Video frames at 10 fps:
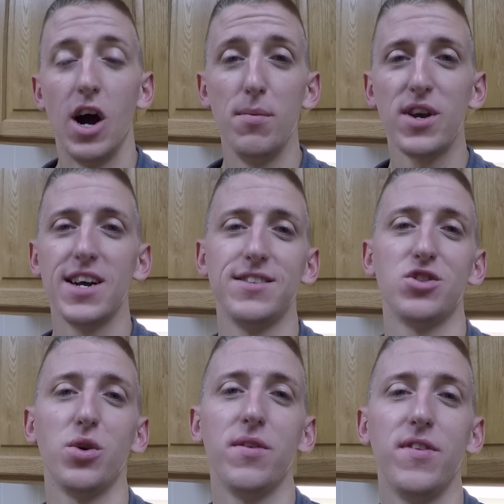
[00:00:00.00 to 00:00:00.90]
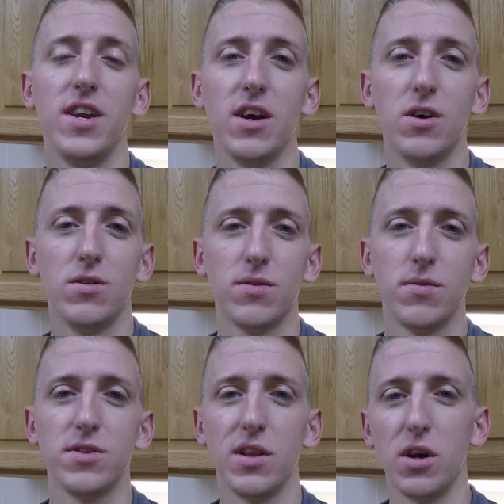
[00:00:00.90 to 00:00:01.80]
I hope you guys enjoyed the video. It
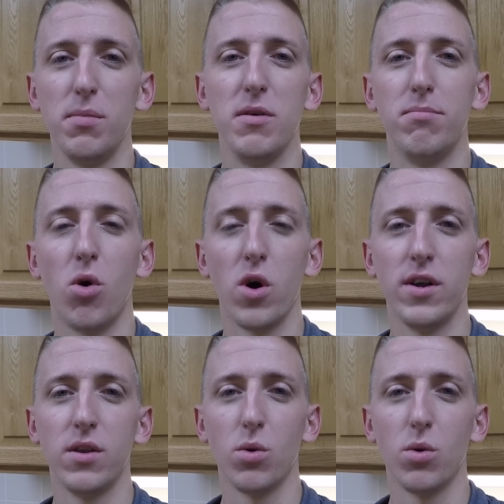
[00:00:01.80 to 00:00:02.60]
was a little bit boring.